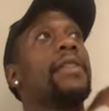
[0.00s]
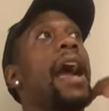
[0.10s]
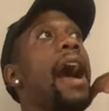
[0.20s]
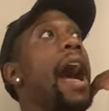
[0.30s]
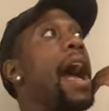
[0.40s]

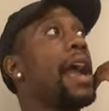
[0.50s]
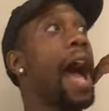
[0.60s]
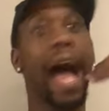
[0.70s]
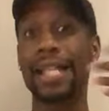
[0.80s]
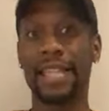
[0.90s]
Now,
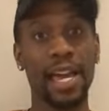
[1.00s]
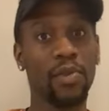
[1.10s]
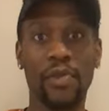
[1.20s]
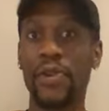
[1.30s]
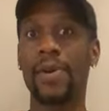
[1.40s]
I did a
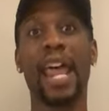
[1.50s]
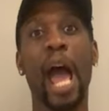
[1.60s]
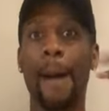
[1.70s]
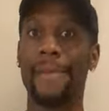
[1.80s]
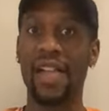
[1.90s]
review of
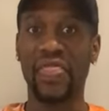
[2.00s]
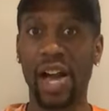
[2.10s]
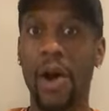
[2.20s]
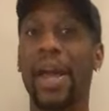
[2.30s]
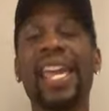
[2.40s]
that a month
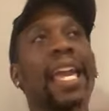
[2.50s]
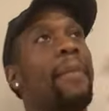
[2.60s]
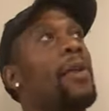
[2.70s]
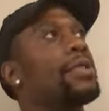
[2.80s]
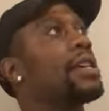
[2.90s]
ago, and he came
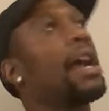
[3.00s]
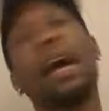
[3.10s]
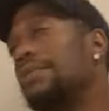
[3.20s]
out with another.